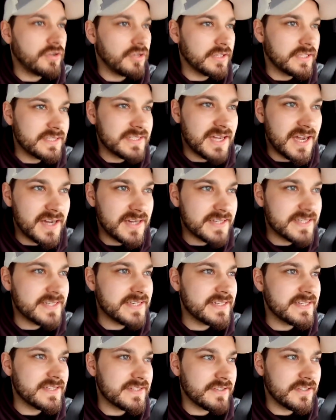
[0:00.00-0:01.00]
All the
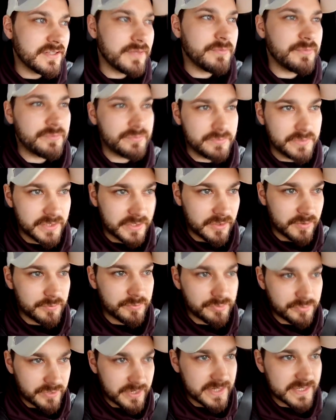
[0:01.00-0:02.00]
toxins, all the, you know,
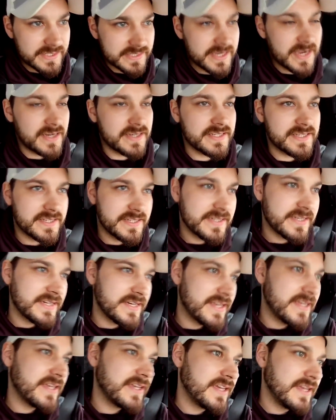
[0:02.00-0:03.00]
brain
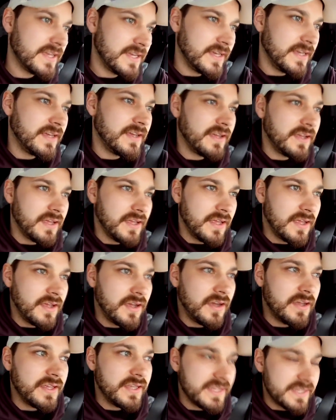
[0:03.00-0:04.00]
toxicity
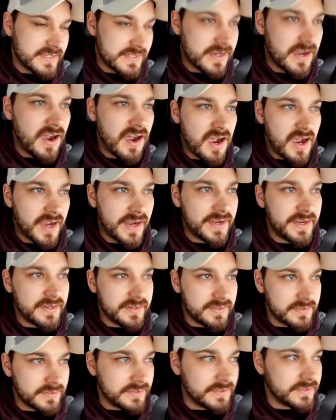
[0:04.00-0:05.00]
is gone
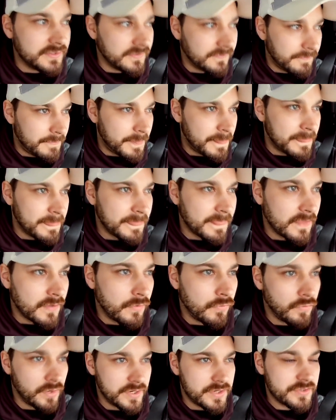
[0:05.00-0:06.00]

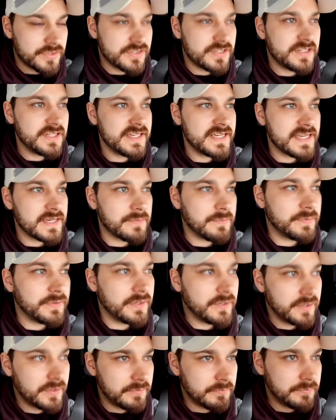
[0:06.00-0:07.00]
when you sleep.
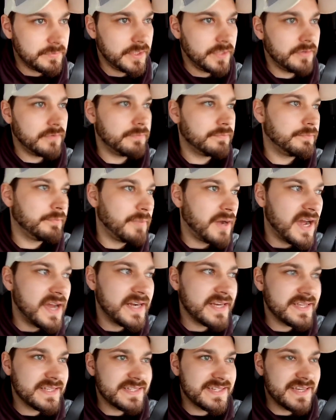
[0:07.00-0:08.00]
Your
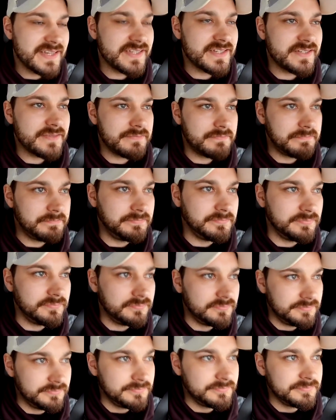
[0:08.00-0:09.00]
body just
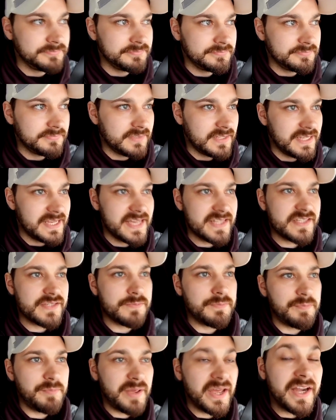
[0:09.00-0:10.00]
gets
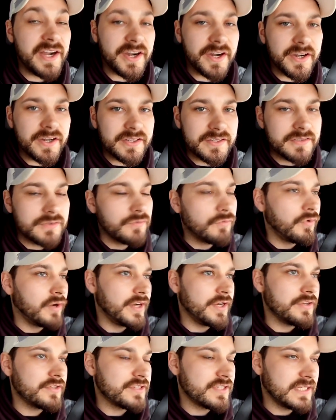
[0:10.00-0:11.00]
better
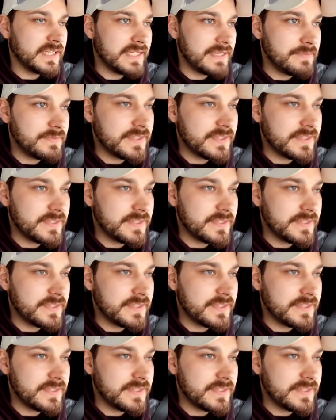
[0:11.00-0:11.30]
when you sleep.